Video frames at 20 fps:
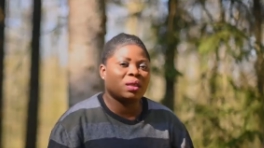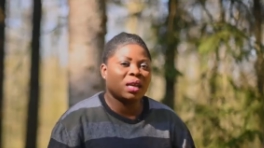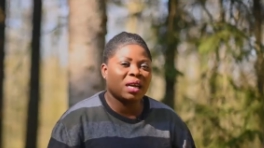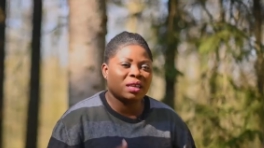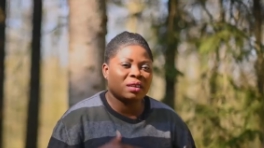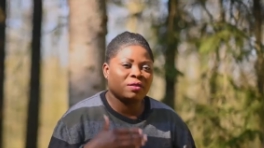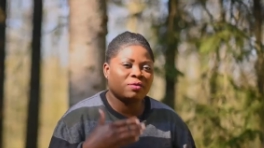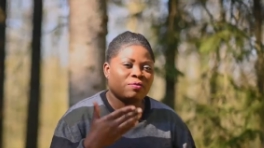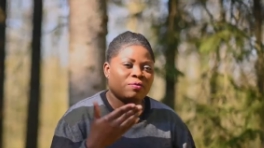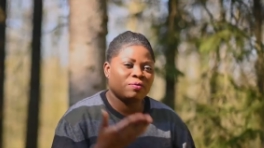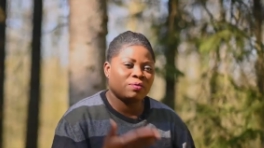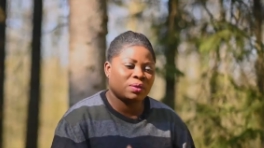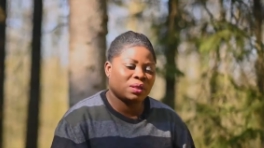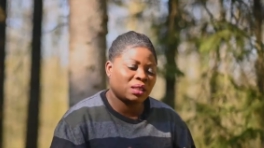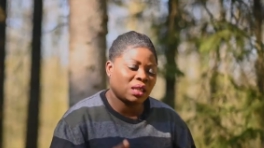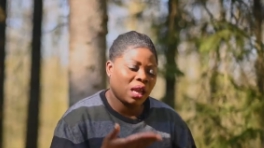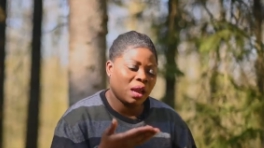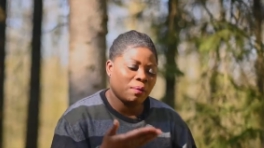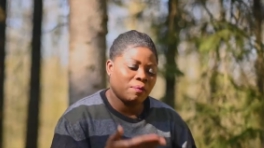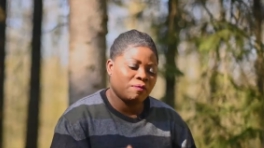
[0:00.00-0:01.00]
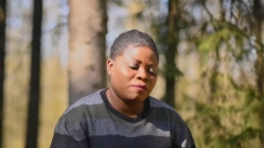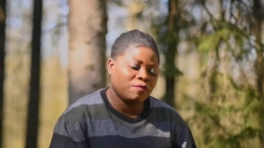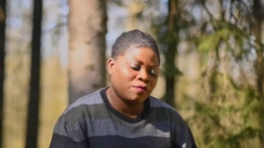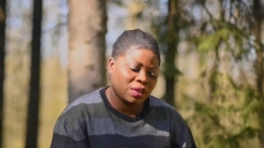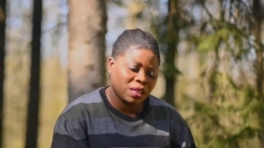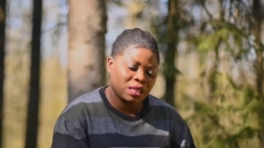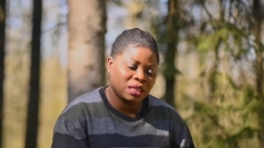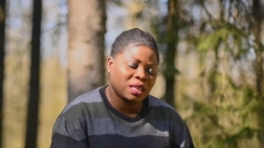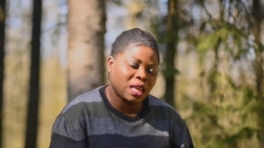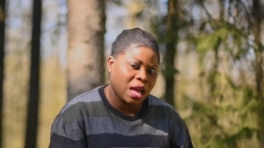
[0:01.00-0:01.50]
that same
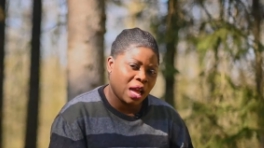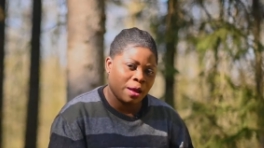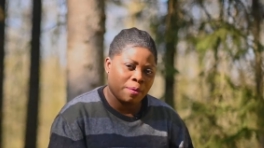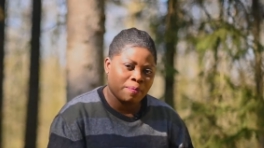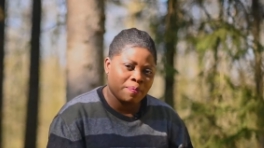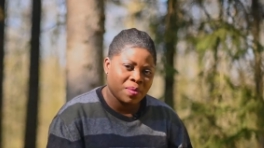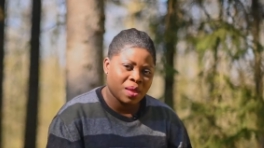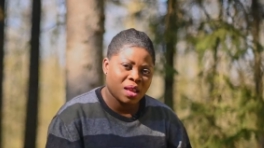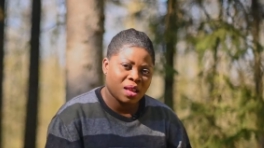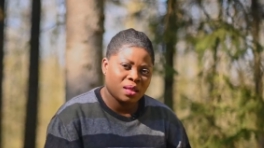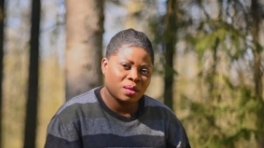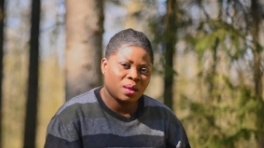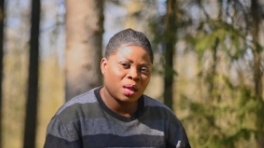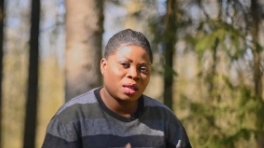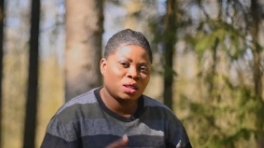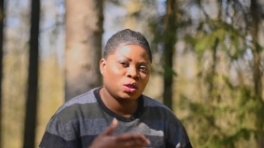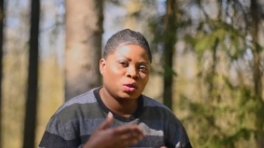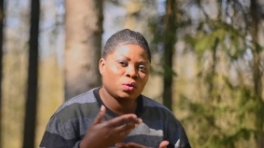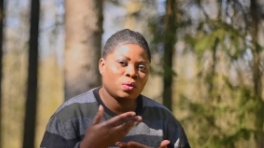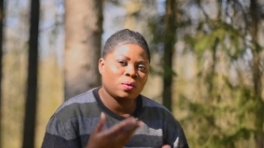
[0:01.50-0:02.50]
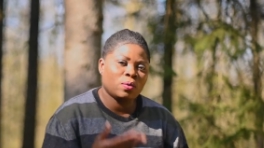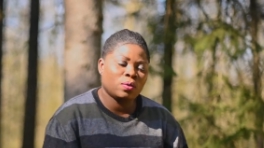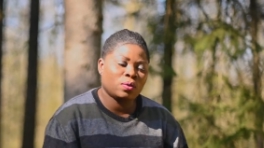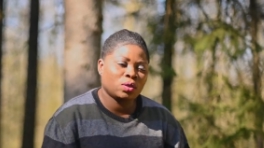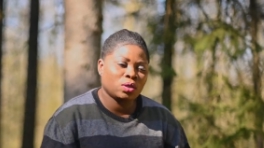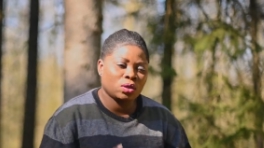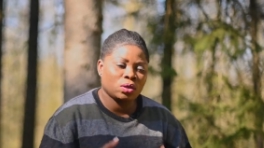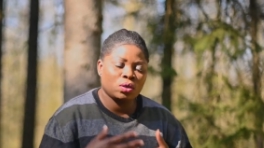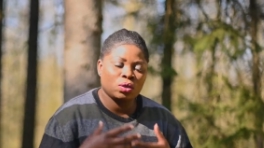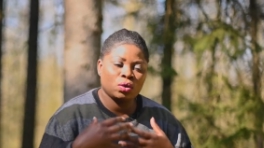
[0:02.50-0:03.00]
visa that
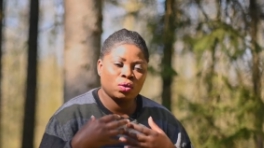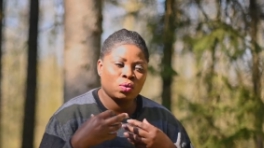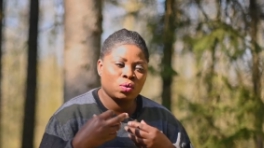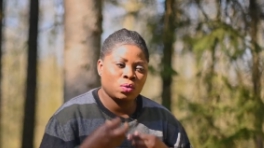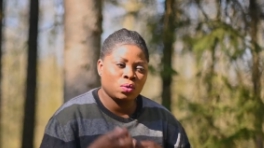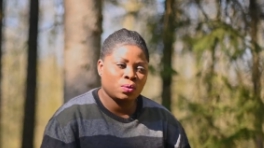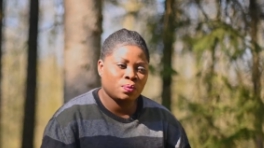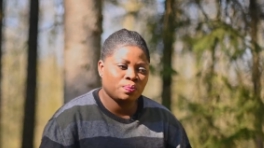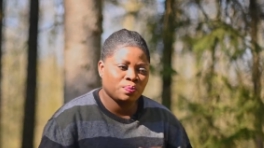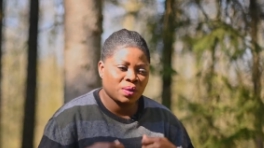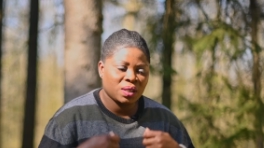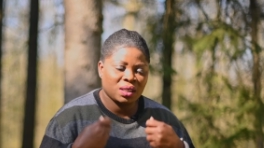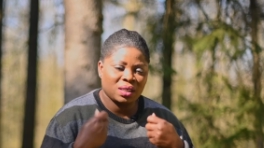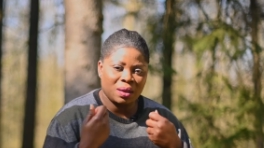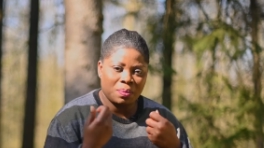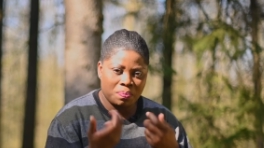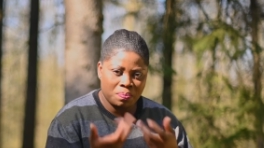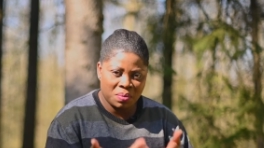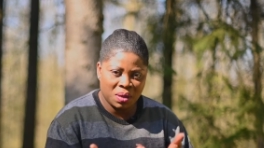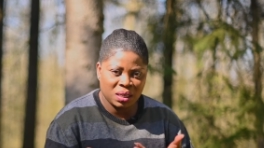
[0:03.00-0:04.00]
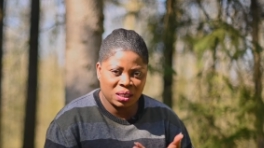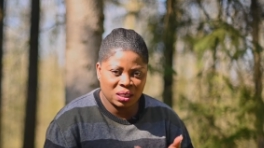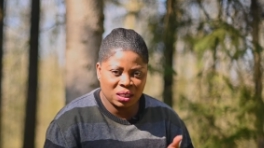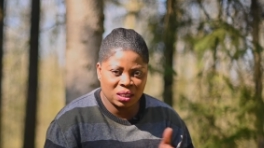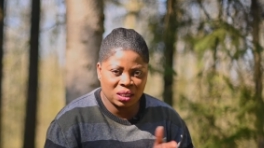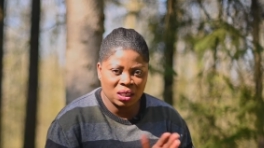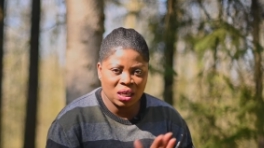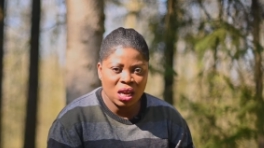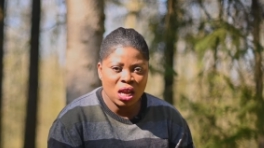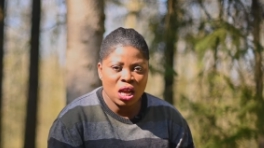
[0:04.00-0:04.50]
you
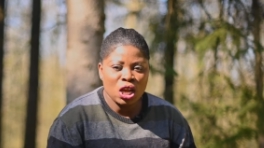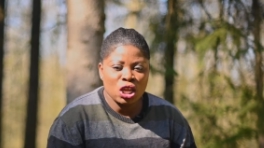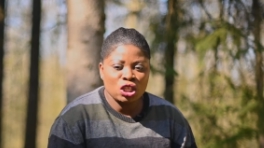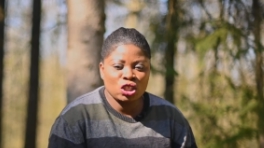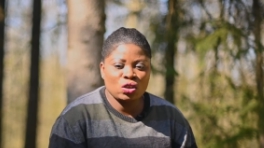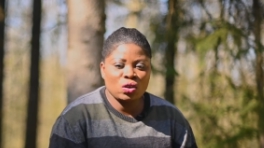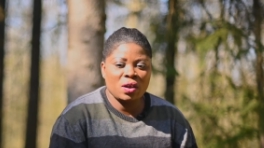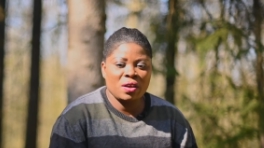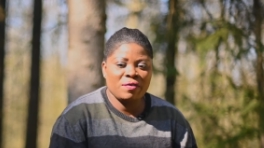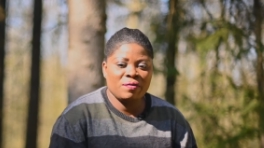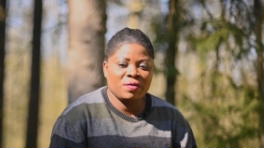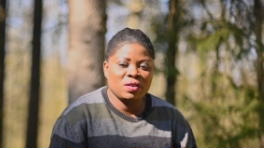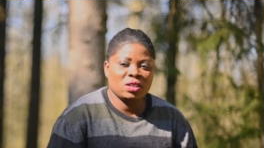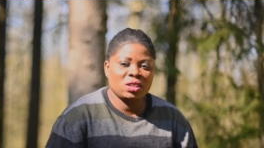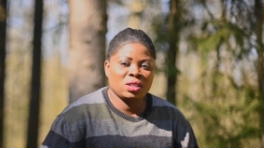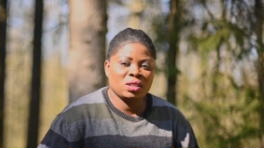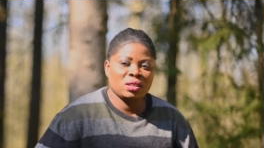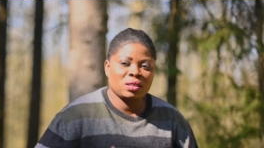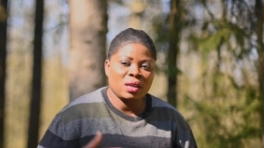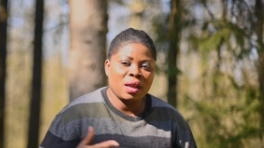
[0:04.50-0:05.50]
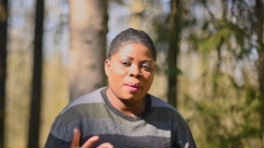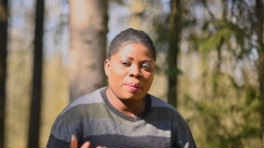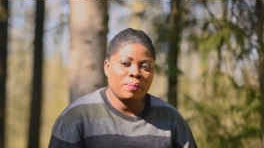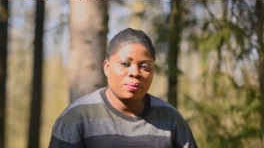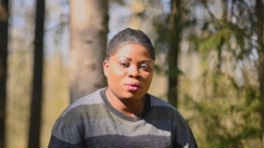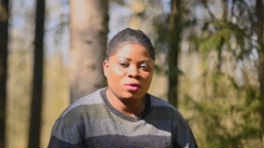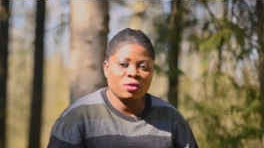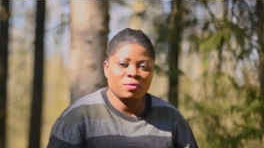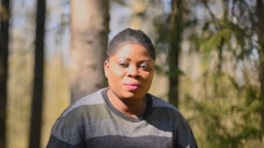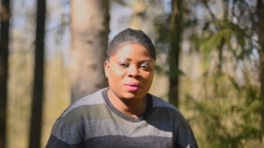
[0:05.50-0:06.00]
submitted. So if it's
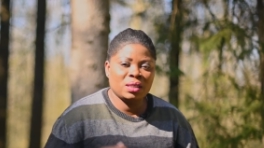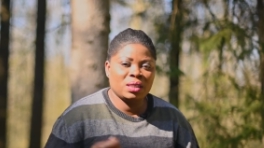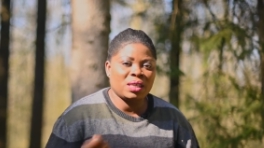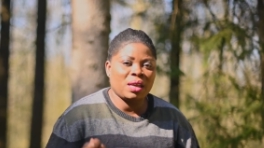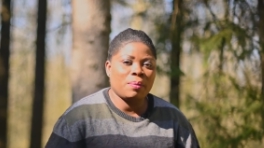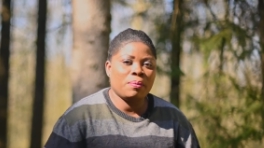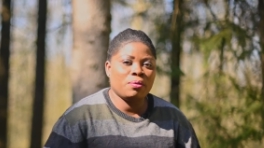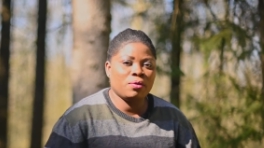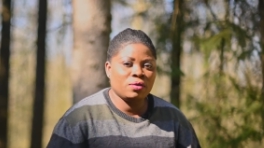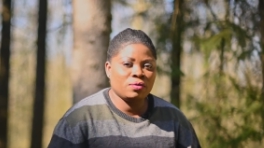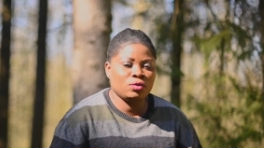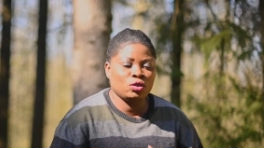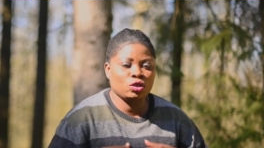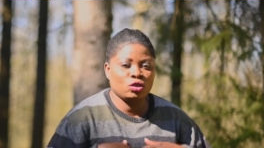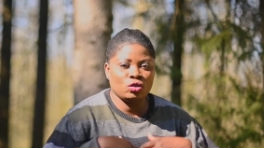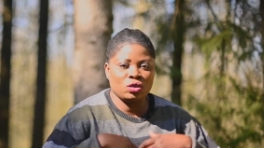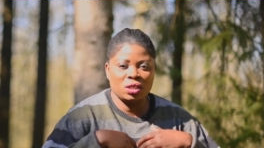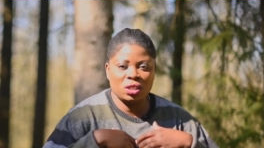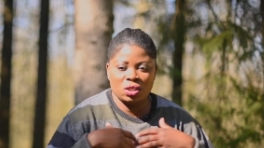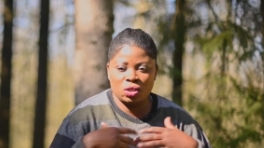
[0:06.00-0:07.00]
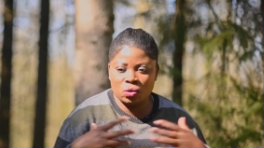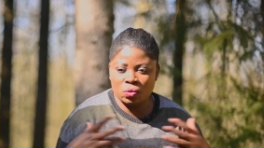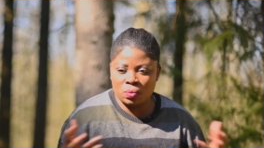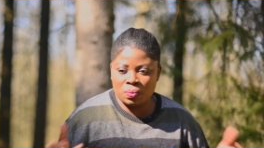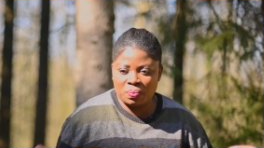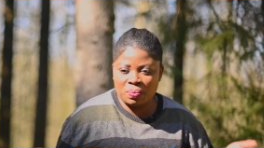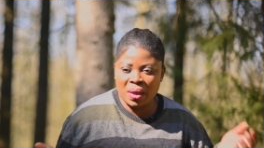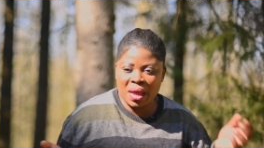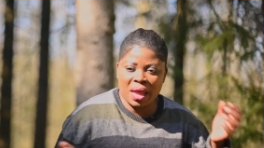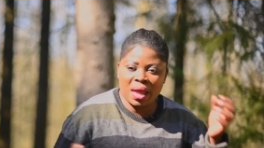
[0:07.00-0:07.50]
approved, it's approved. You don't need to
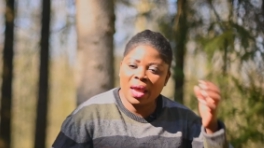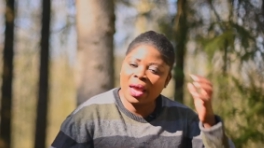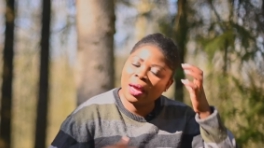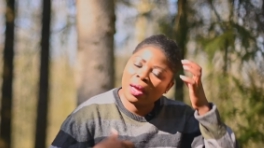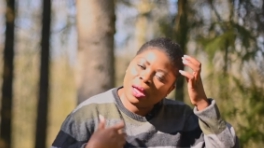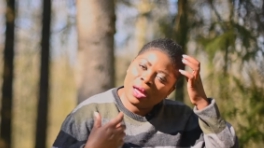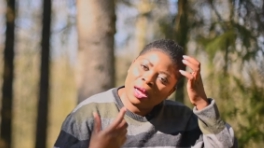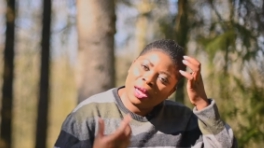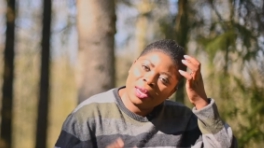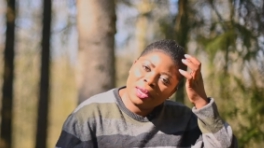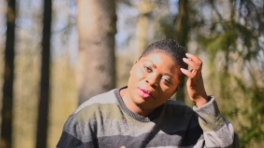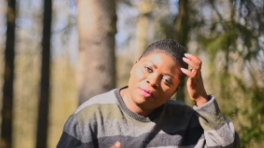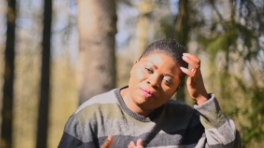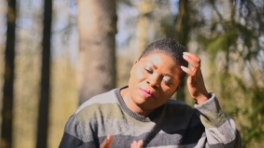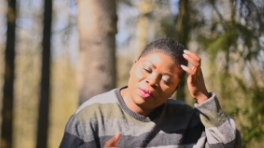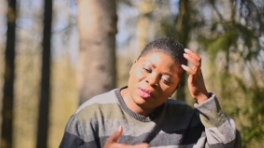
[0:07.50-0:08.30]
pay any